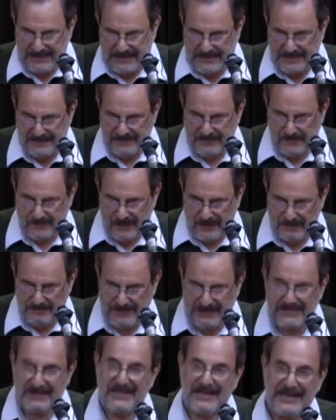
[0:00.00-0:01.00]
even while
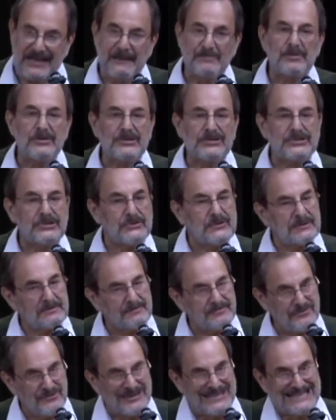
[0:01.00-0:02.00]
being able to
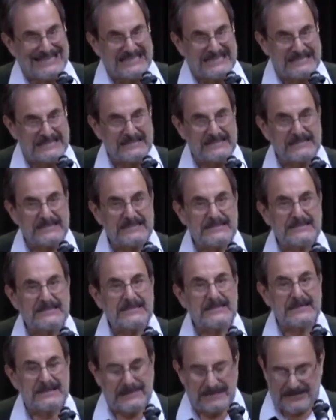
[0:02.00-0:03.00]
embrace
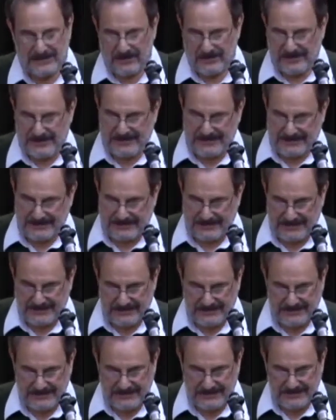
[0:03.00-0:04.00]
our
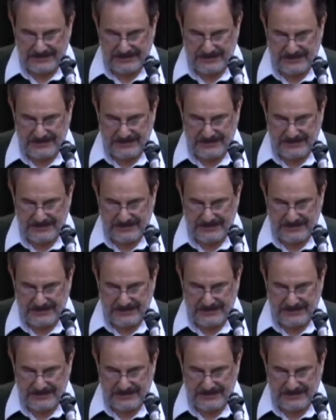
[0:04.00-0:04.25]
innocence?